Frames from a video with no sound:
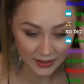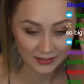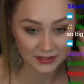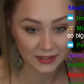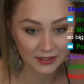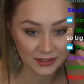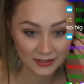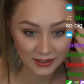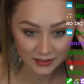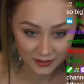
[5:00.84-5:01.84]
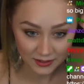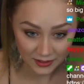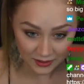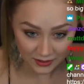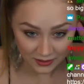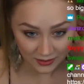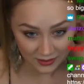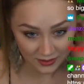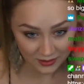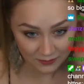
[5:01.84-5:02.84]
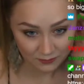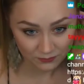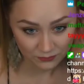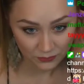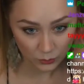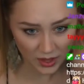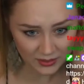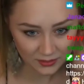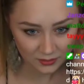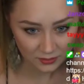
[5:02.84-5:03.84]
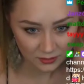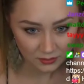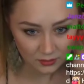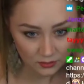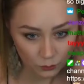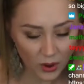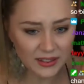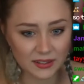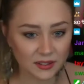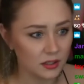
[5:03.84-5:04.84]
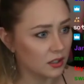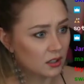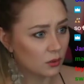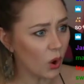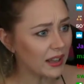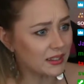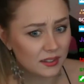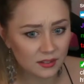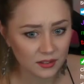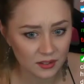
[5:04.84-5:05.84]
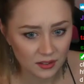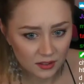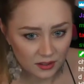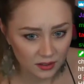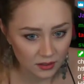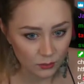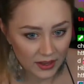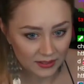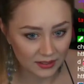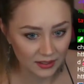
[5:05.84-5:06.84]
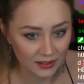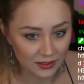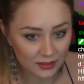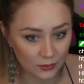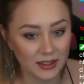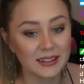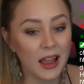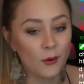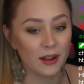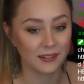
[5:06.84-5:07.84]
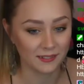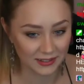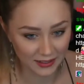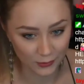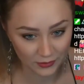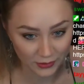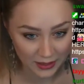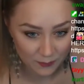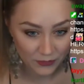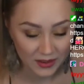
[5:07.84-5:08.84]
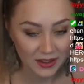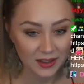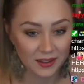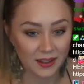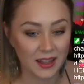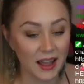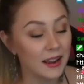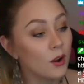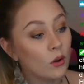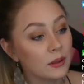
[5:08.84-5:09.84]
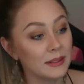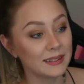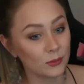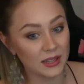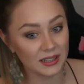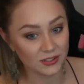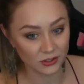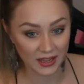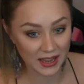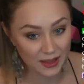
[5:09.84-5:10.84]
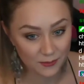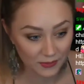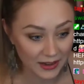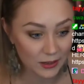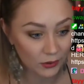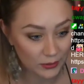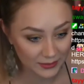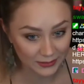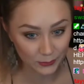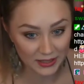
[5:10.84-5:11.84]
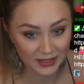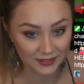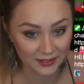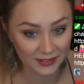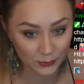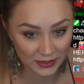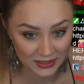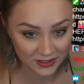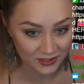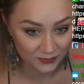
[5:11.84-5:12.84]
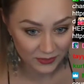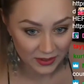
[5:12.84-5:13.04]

Estland, Letland. Um... What? What? What? Estland, Letland, Lithuania... Lithuan! Lithuan, okay. Uh, I know them in Swedish, okay? I know them in Sweden, in Swedish.